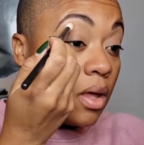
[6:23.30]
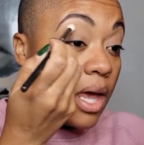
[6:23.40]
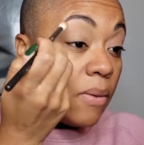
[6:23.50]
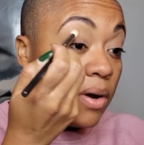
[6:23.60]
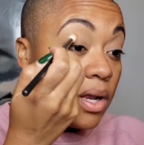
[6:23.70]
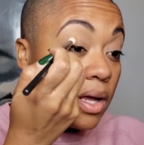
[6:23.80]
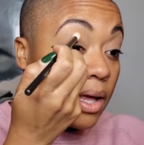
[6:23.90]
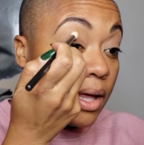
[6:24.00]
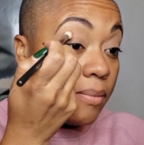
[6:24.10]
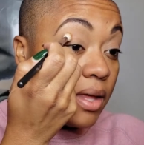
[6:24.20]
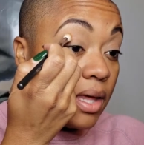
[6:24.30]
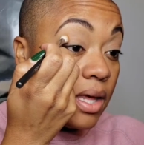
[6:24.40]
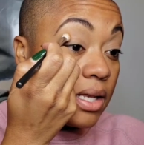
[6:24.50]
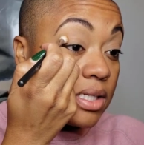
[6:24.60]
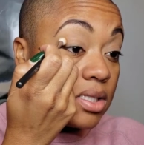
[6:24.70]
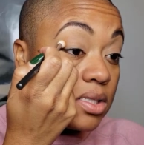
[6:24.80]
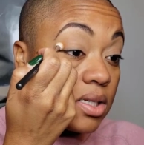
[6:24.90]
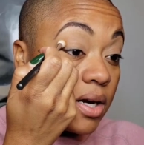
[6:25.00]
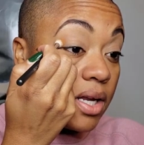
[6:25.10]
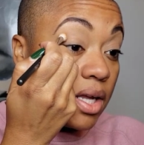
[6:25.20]
And we're gonna come in
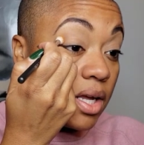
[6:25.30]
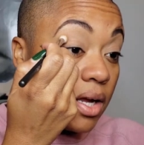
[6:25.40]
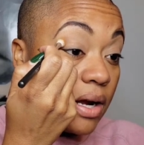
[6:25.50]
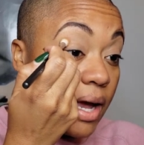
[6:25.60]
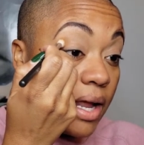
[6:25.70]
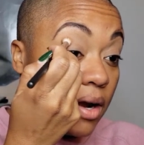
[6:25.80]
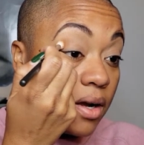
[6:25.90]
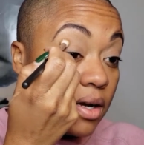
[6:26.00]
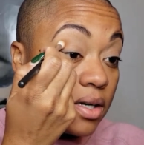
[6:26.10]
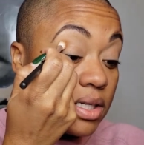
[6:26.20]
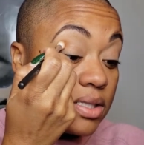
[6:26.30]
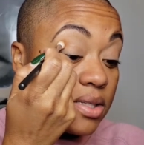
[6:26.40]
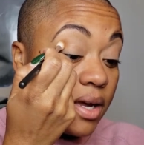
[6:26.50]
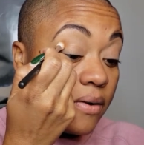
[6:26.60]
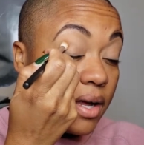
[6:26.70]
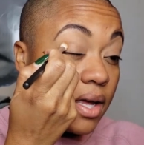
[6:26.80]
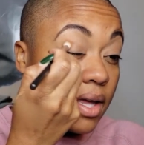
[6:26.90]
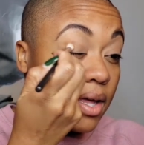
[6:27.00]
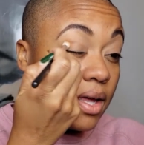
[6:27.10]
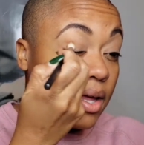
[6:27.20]
starting here at our crease
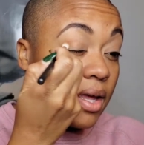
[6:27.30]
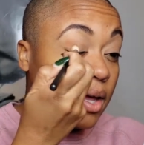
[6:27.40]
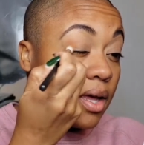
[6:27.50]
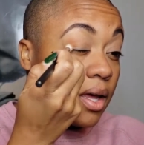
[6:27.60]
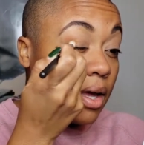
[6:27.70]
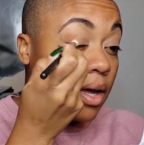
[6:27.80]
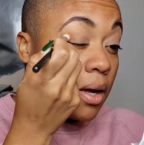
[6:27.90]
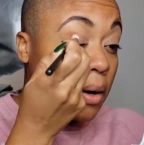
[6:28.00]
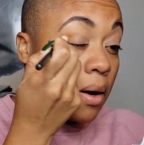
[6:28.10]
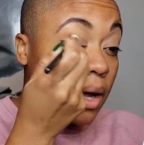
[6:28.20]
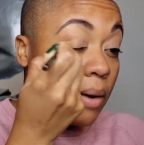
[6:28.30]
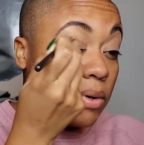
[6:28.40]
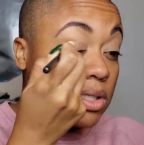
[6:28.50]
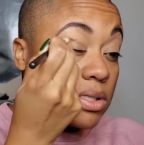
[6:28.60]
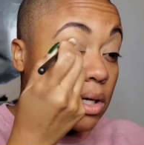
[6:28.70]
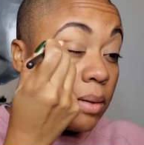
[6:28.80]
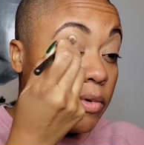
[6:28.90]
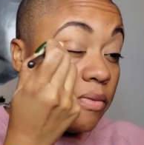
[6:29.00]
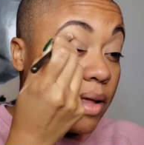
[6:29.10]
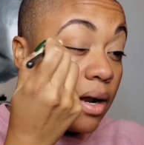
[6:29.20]
area. And we're just gonna
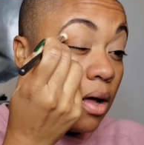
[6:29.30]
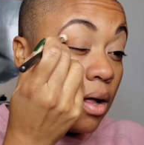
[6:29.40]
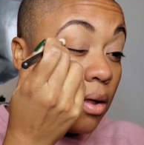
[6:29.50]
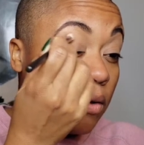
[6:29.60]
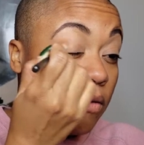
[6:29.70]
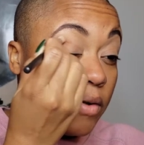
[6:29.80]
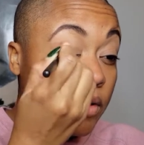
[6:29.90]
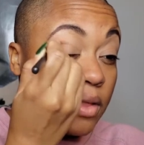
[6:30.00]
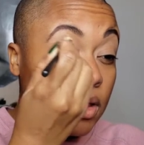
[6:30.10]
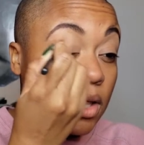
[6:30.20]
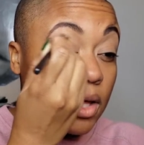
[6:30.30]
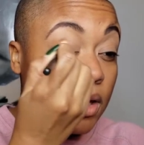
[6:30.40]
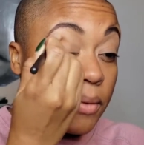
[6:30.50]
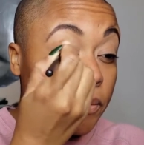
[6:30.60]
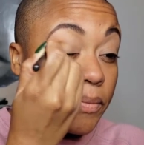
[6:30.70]
move that all over the lid.